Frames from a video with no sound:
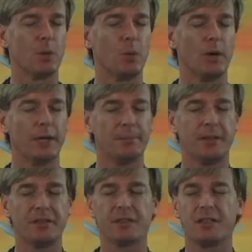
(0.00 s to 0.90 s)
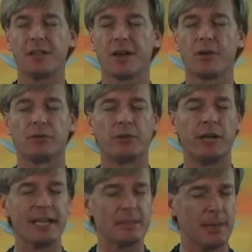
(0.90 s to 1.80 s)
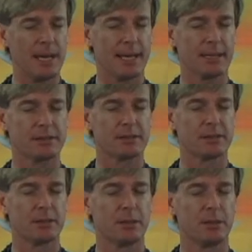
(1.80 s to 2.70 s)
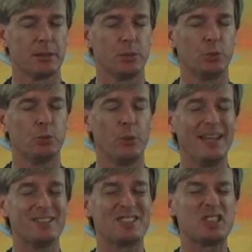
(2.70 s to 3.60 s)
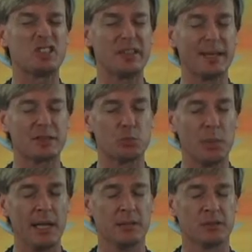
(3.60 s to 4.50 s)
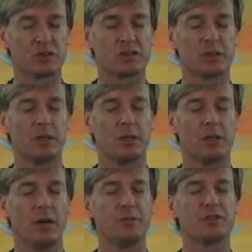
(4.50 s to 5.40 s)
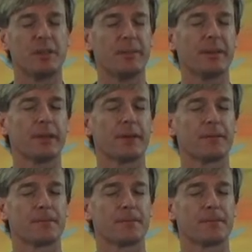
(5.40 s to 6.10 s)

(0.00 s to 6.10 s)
What person in their right mind would waste 6 months of something?